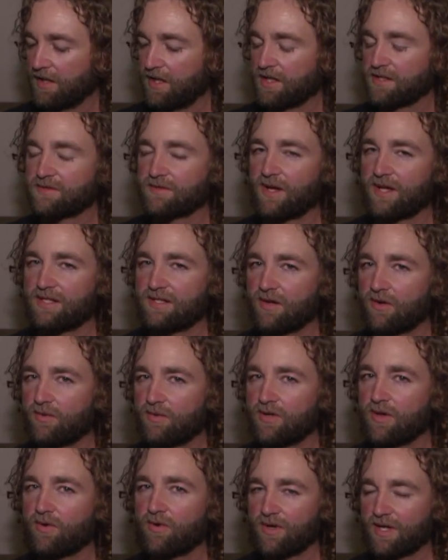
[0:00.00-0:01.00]
So I
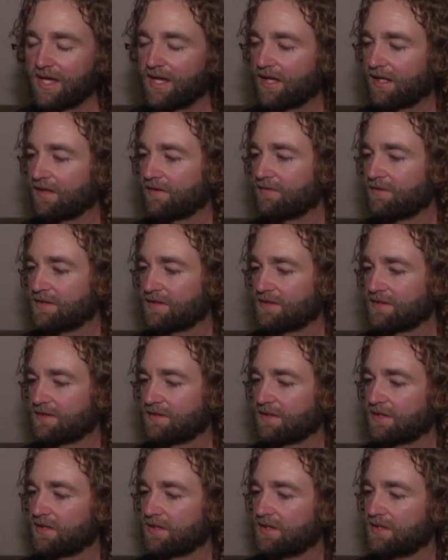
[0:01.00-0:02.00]
don't know again if
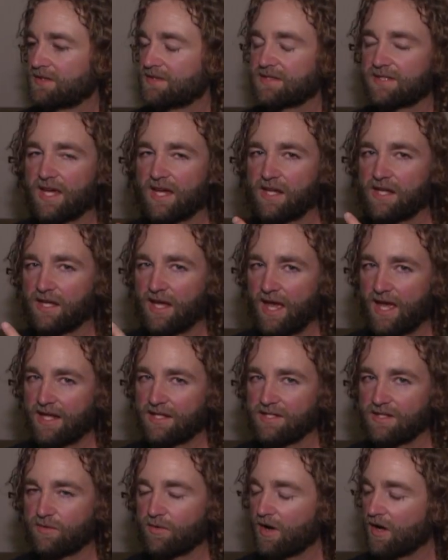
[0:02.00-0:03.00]
it's skating
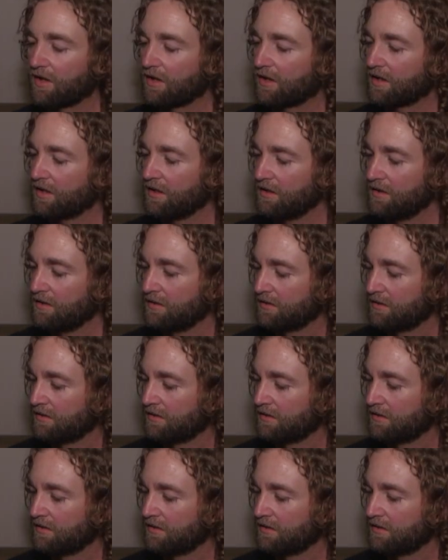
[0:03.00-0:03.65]
anti-rocker.